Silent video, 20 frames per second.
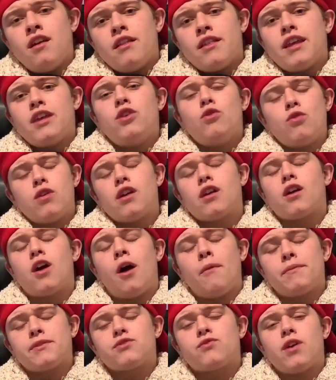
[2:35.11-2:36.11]
that you could
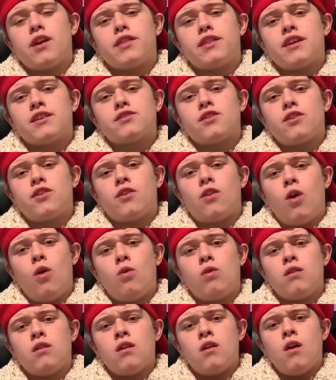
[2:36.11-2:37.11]
accomplish great things on your
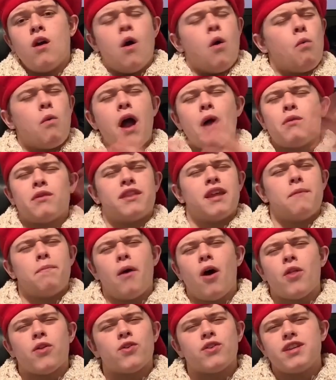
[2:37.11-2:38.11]
own, why would they
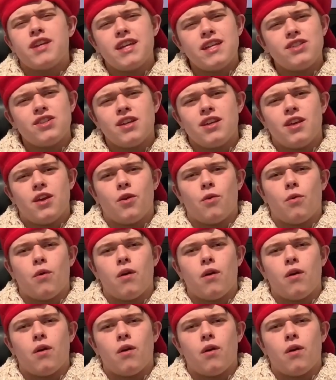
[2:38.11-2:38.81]
bother teaching you?